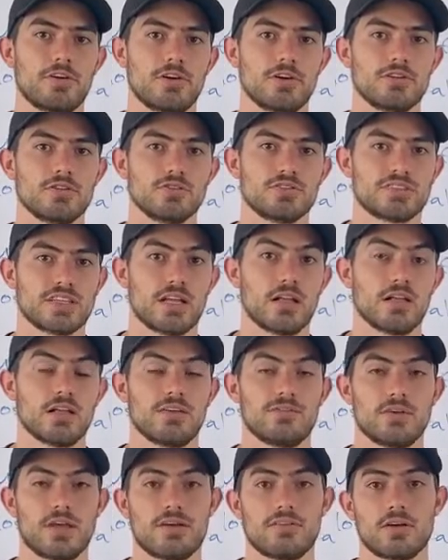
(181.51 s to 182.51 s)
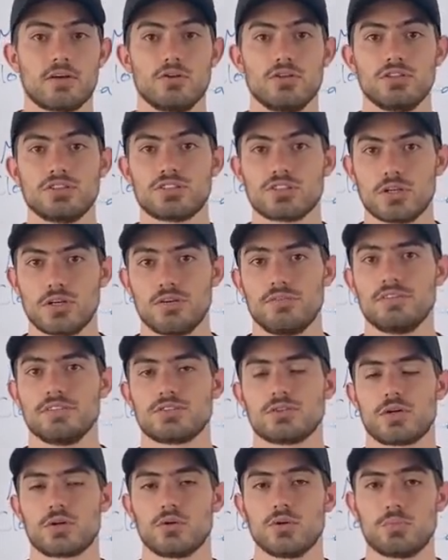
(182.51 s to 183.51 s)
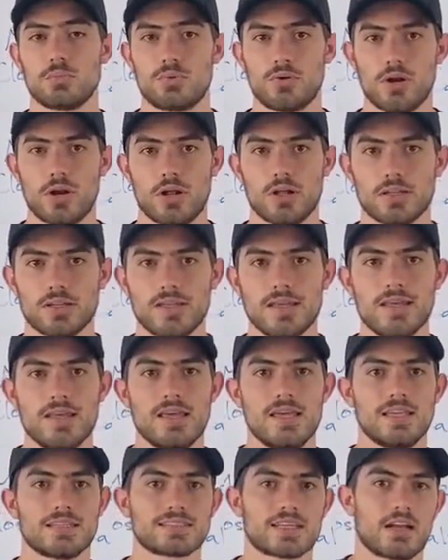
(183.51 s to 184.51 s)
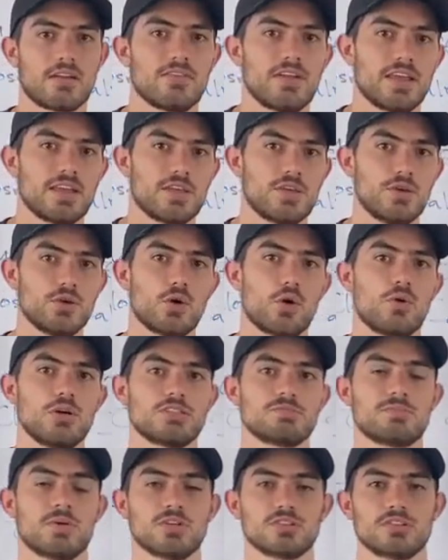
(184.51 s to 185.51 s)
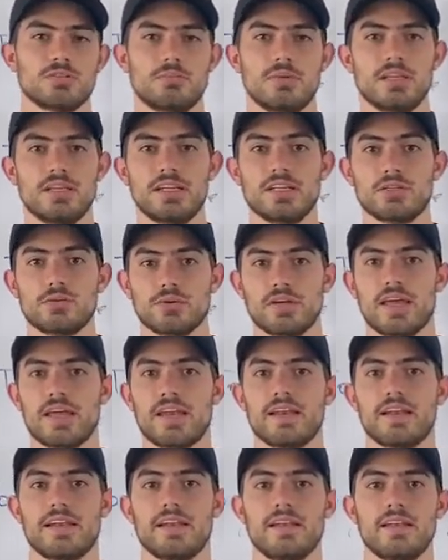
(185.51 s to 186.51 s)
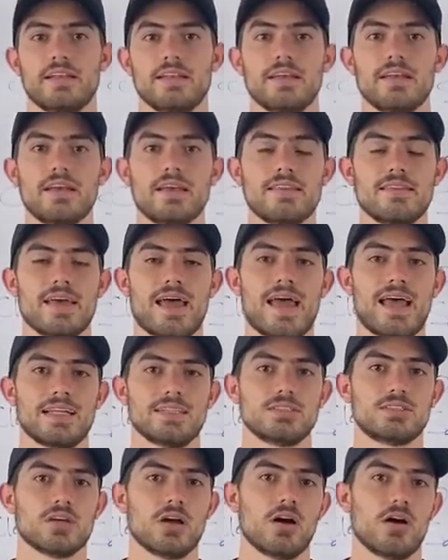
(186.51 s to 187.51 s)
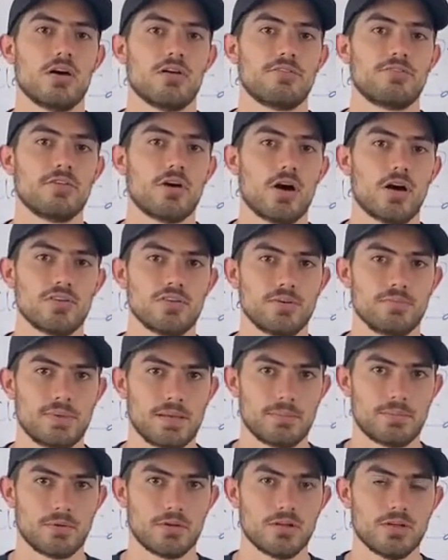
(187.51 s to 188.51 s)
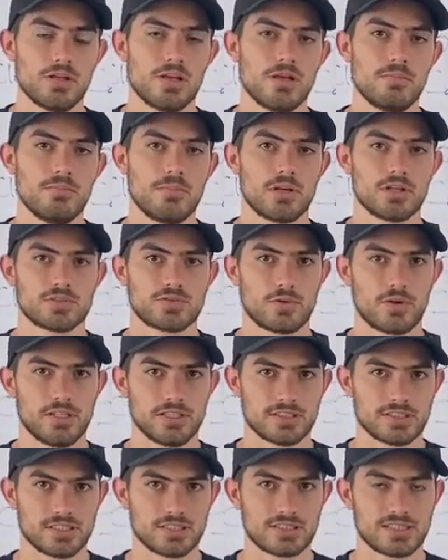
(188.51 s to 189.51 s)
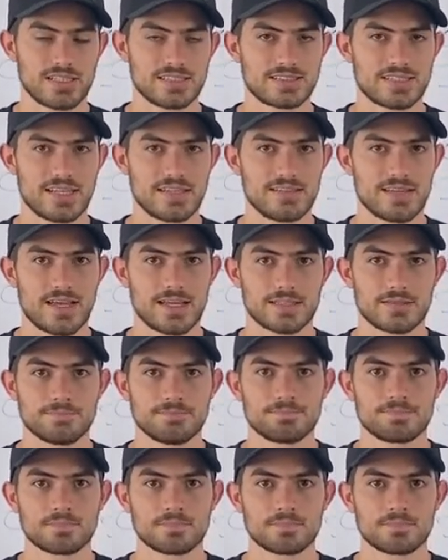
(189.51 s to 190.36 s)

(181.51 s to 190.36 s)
to sell, if you have a good service or a good product, it's kind of like your responsibility to get it in the hands of other people. Because for instance, let's say that